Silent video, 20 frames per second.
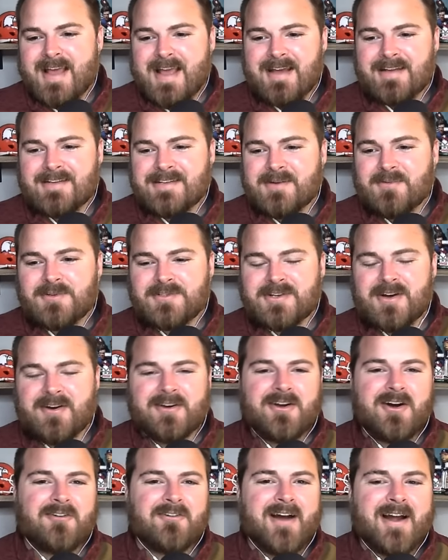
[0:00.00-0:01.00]
And we'll talk
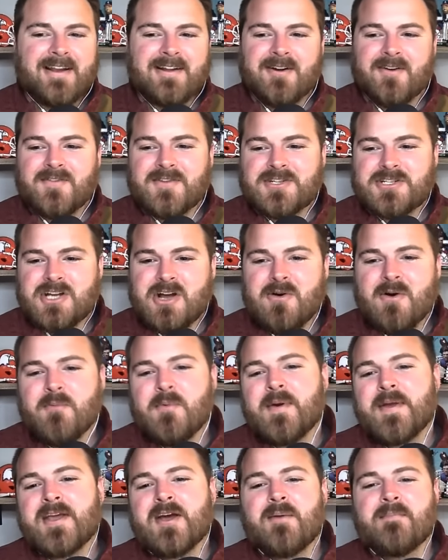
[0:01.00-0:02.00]
it all right here on the show. And
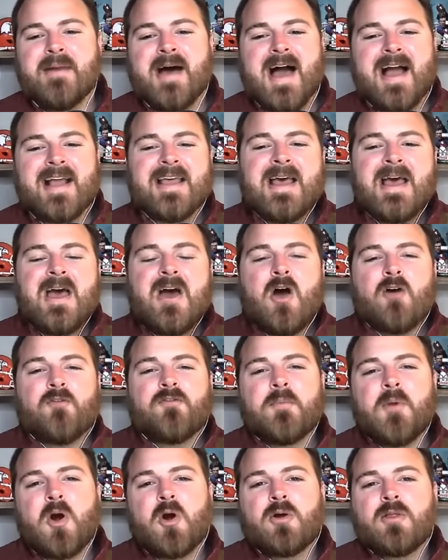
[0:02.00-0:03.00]
when we come back
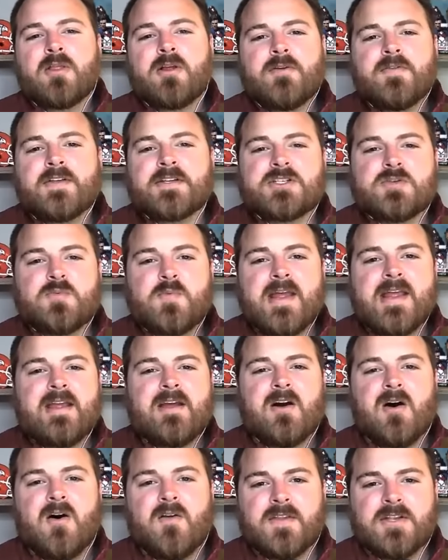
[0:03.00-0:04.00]
from earlier this
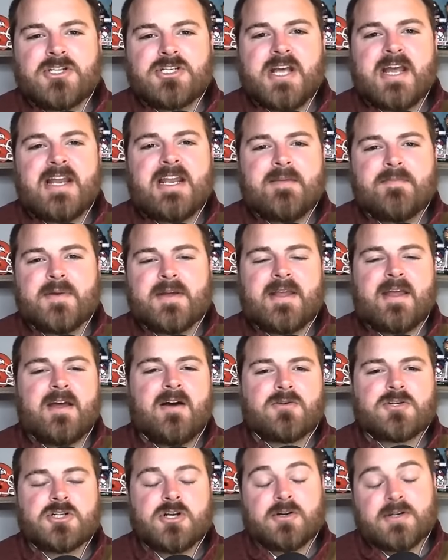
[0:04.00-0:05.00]
week on the J.D.
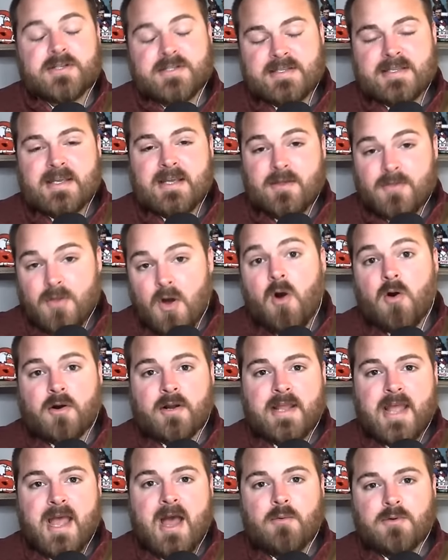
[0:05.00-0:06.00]
Pickell show, or it's the
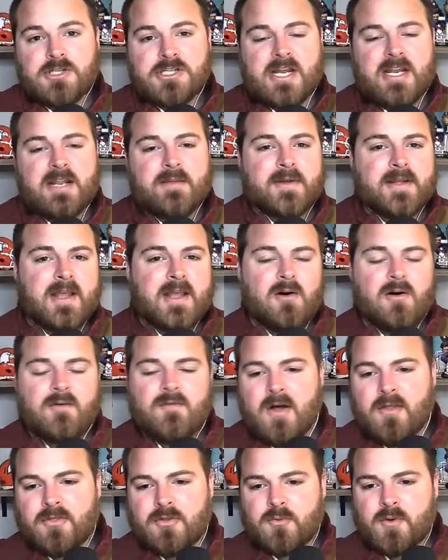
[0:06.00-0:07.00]
hard count with J.D. Pickell of
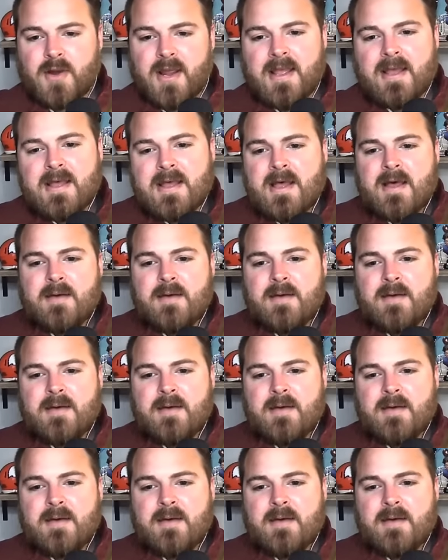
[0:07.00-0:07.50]
On3.